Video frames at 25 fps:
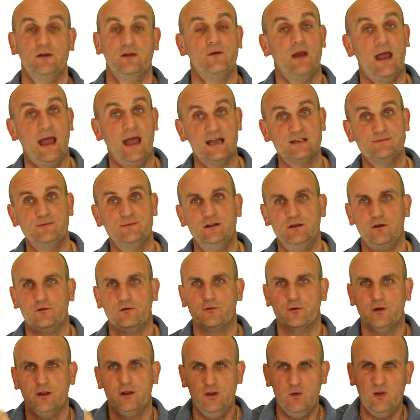If it has been
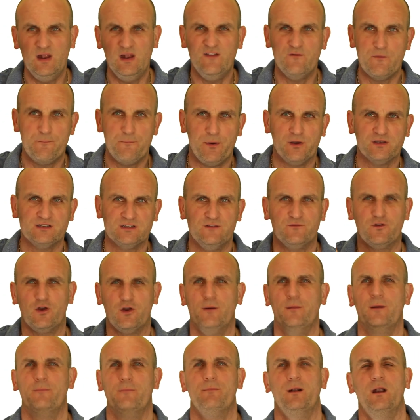useful, can you leave a positive
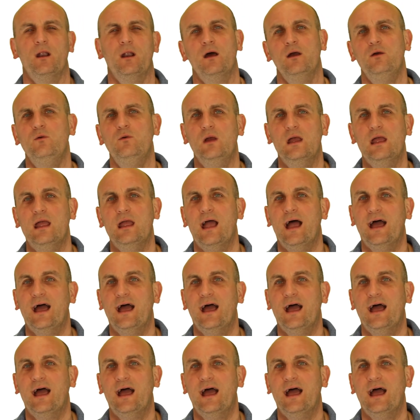comment below?